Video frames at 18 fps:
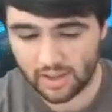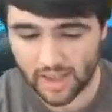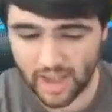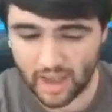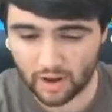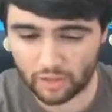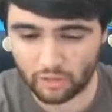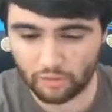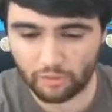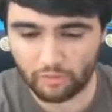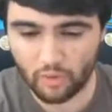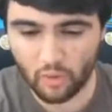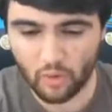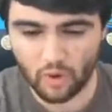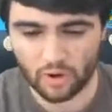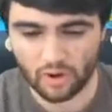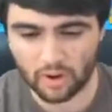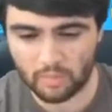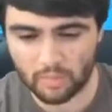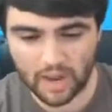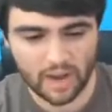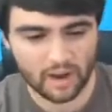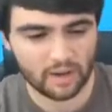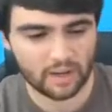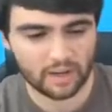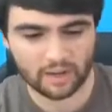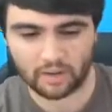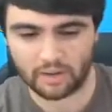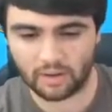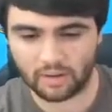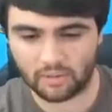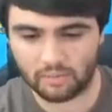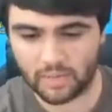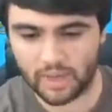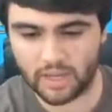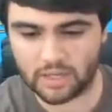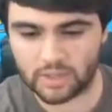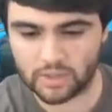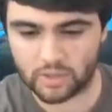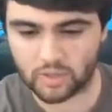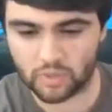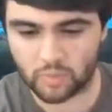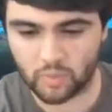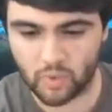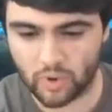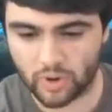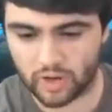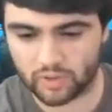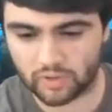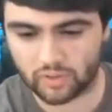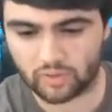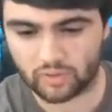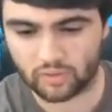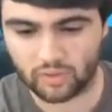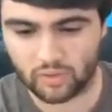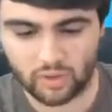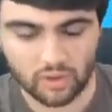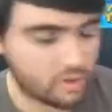out of the four American major sports,